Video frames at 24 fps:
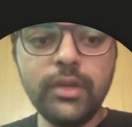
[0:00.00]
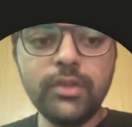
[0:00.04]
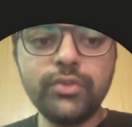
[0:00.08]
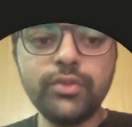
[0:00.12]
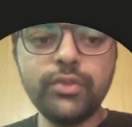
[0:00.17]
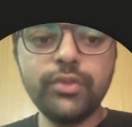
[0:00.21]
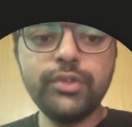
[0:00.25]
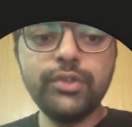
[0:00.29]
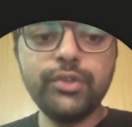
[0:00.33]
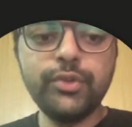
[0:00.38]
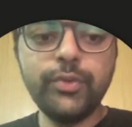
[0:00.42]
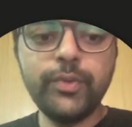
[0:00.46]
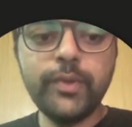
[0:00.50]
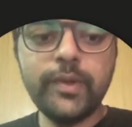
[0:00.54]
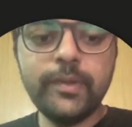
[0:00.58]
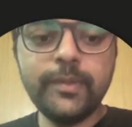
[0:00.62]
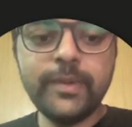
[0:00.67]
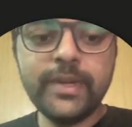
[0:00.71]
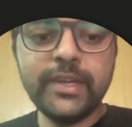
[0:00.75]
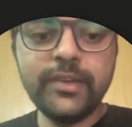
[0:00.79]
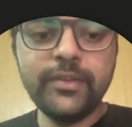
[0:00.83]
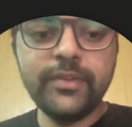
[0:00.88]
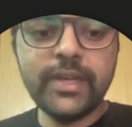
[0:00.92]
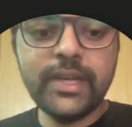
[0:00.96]
So you will be
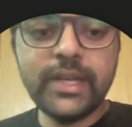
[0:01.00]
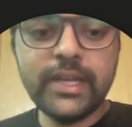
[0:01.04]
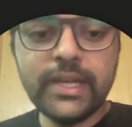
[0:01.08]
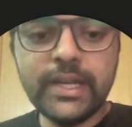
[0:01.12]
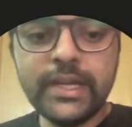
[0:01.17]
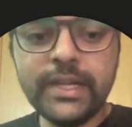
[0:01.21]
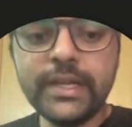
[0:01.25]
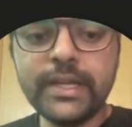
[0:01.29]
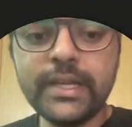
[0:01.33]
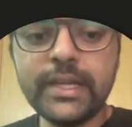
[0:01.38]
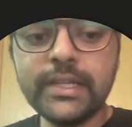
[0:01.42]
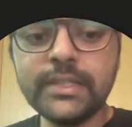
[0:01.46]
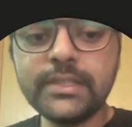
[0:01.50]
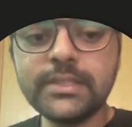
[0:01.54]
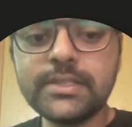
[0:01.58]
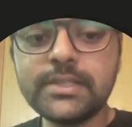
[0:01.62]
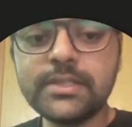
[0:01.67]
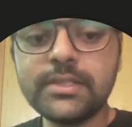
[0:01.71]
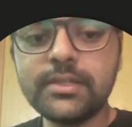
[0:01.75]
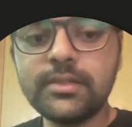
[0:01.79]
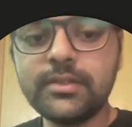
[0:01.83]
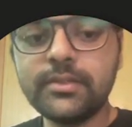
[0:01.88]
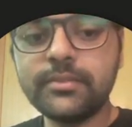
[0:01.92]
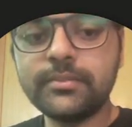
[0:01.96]
given
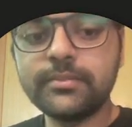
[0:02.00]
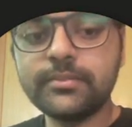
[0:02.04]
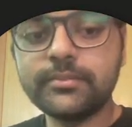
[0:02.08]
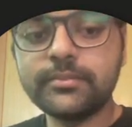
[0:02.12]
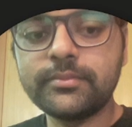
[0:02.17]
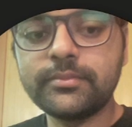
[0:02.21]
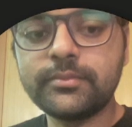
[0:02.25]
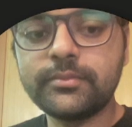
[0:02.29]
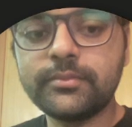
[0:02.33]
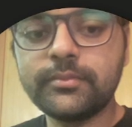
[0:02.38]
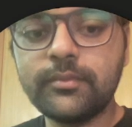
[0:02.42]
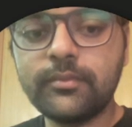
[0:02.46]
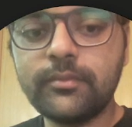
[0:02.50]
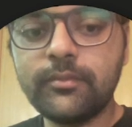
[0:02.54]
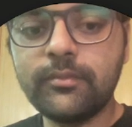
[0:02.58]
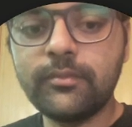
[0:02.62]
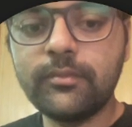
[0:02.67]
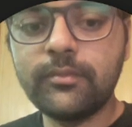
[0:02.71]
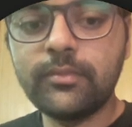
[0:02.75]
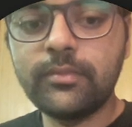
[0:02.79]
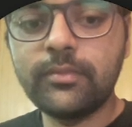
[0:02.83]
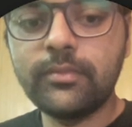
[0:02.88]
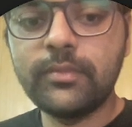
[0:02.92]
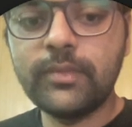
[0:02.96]
index
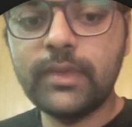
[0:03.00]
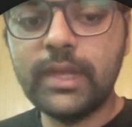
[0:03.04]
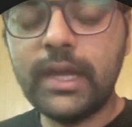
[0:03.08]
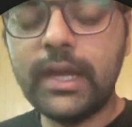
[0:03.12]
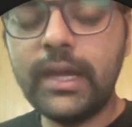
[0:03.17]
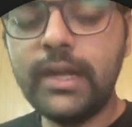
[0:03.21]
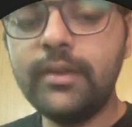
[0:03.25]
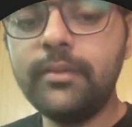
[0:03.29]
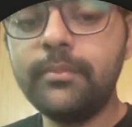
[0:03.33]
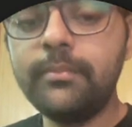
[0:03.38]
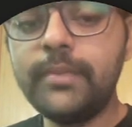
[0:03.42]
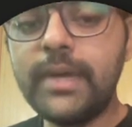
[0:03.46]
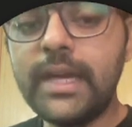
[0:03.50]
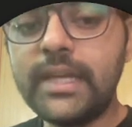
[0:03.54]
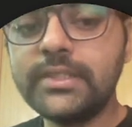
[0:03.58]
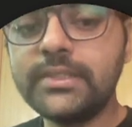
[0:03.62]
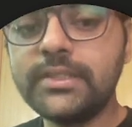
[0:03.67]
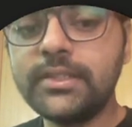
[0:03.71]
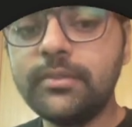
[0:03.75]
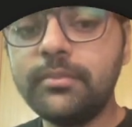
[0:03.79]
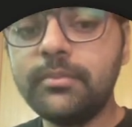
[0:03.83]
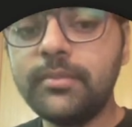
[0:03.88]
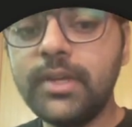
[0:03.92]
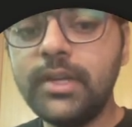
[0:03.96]
and match
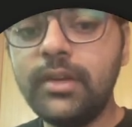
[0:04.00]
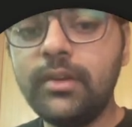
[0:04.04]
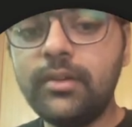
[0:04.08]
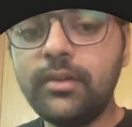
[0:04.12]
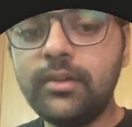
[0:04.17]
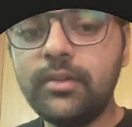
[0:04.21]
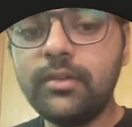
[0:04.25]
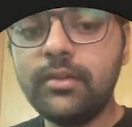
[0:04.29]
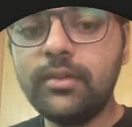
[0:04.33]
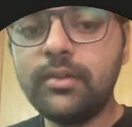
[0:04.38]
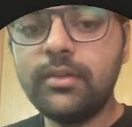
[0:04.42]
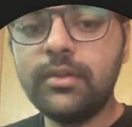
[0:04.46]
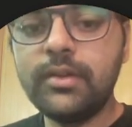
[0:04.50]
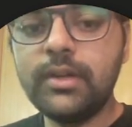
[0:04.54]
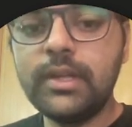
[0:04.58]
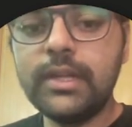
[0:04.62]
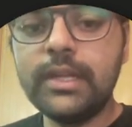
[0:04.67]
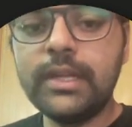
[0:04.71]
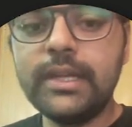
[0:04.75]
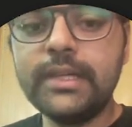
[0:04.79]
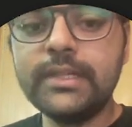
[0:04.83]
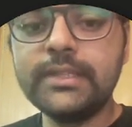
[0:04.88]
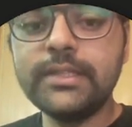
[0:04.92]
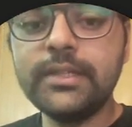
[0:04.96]
number.
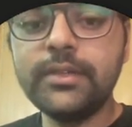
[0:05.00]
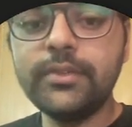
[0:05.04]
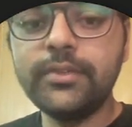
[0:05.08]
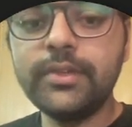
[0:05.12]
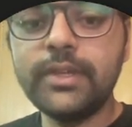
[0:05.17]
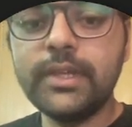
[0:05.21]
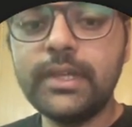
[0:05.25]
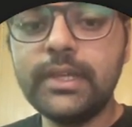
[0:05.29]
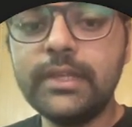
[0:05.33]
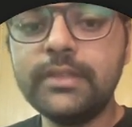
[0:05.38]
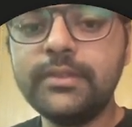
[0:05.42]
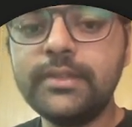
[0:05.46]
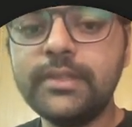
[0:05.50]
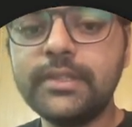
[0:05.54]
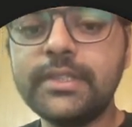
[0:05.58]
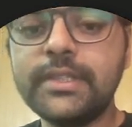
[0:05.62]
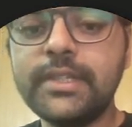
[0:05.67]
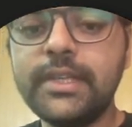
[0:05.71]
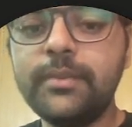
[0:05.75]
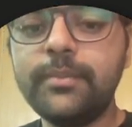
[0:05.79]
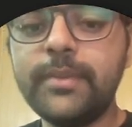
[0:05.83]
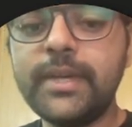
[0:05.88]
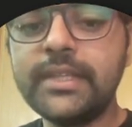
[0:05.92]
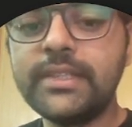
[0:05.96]
Let's say in
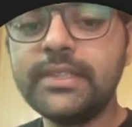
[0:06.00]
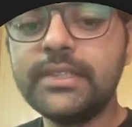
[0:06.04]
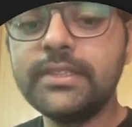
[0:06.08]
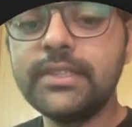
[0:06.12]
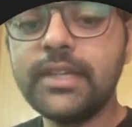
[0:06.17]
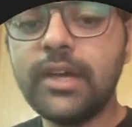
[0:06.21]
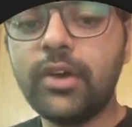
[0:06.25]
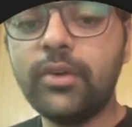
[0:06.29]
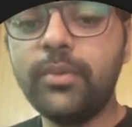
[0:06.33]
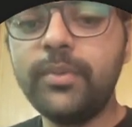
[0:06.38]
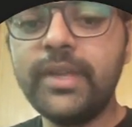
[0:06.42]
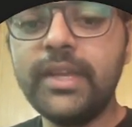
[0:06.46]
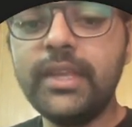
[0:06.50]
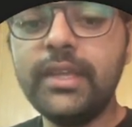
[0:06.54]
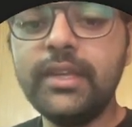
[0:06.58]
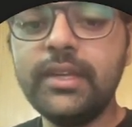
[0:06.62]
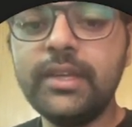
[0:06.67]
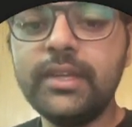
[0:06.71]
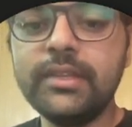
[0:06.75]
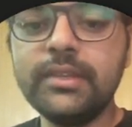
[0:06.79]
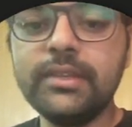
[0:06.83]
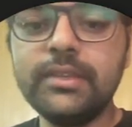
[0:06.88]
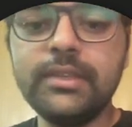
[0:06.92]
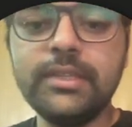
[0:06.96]
16 matches, how many
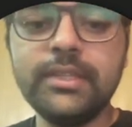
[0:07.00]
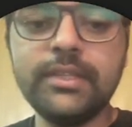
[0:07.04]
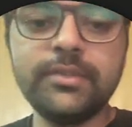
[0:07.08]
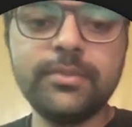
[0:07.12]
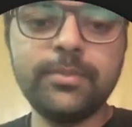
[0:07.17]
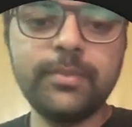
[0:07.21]
this